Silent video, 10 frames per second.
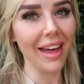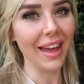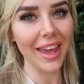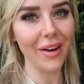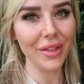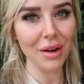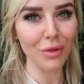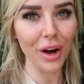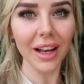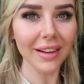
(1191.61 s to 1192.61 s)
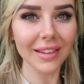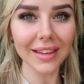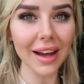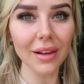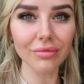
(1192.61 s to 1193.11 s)
and get on that ride, because
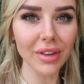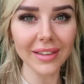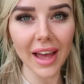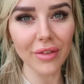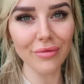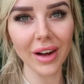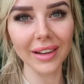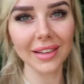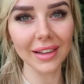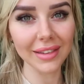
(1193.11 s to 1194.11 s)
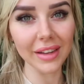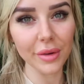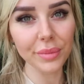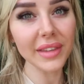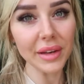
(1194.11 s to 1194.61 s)
that Reserve and Ride
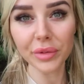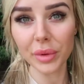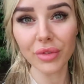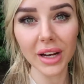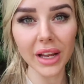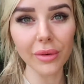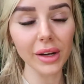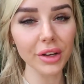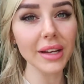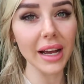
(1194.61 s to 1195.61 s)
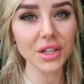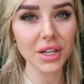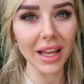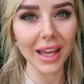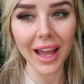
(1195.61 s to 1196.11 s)
system seems to be really quite good
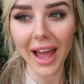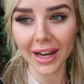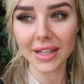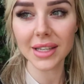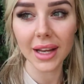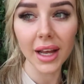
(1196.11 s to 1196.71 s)
actually, and